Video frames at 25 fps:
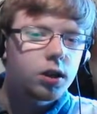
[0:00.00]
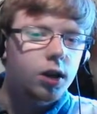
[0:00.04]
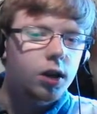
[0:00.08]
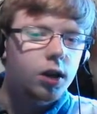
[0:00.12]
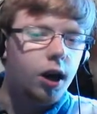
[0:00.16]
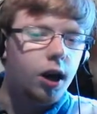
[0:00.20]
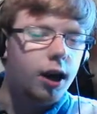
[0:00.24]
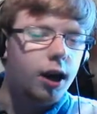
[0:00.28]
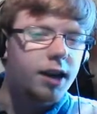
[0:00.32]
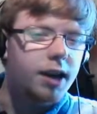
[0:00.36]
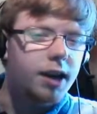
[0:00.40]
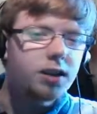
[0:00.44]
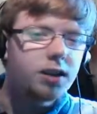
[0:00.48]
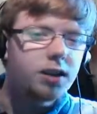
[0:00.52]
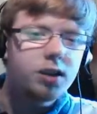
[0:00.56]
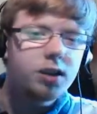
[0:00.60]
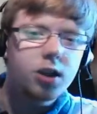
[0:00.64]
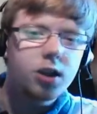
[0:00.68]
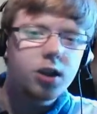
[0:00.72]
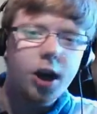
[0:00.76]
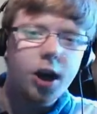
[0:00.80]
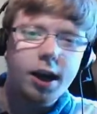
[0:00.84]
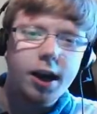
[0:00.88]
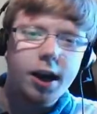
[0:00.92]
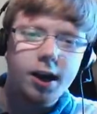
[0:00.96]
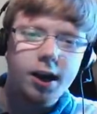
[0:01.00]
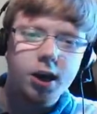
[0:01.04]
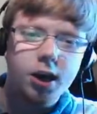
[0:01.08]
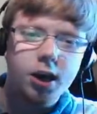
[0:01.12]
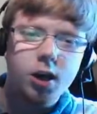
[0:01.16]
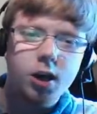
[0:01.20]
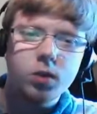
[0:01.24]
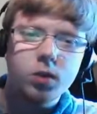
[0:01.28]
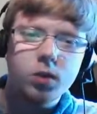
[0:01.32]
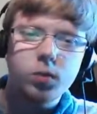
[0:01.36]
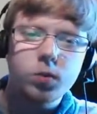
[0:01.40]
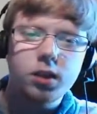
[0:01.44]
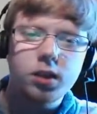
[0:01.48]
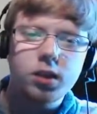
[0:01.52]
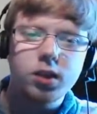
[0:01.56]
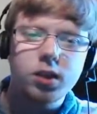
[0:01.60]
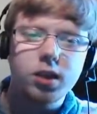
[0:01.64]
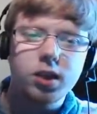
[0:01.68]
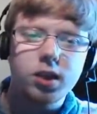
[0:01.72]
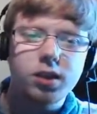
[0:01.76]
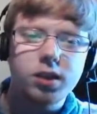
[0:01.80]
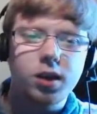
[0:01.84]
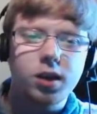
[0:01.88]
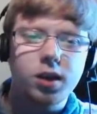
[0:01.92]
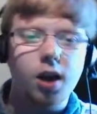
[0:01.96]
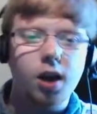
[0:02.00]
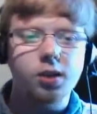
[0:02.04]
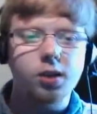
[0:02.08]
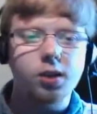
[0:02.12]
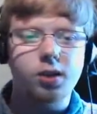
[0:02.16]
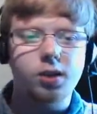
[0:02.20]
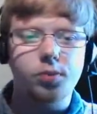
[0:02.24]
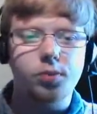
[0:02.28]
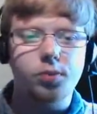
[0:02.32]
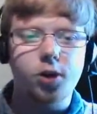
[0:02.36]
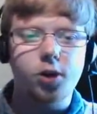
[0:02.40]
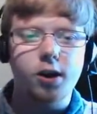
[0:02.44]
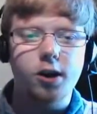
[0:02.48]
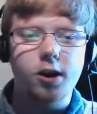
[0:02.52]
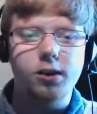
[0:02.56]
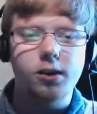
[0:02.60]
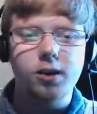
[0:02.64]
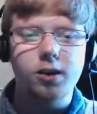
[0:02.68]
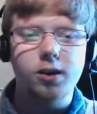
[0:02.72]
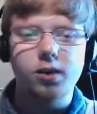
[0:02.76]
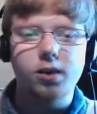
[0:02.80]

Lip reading: into the Nihilego, which isn't unsurprising.